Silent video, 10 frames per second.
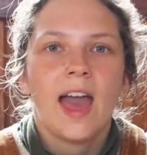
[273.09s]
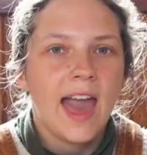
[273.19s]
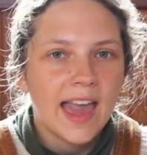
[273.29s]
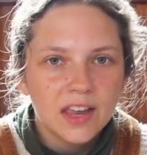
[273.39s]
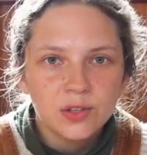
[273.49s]

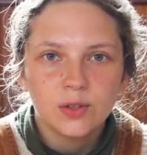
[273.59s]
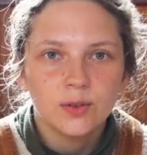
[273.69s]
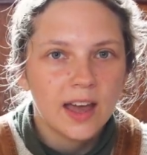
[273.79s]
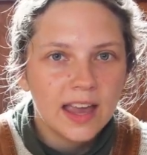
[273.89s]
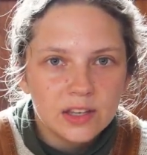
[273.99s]

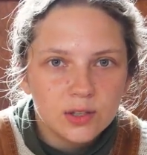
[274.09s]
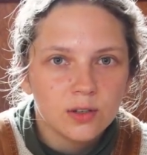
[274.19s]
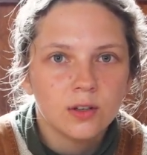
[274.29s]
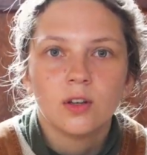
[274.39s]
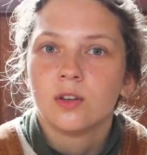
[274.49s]

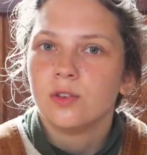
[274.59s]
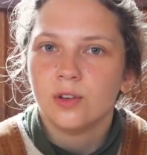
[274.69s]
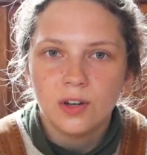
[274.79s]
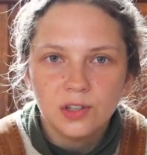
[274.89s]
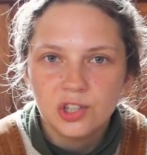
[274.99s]
A2A2
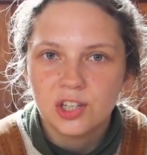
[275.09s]
non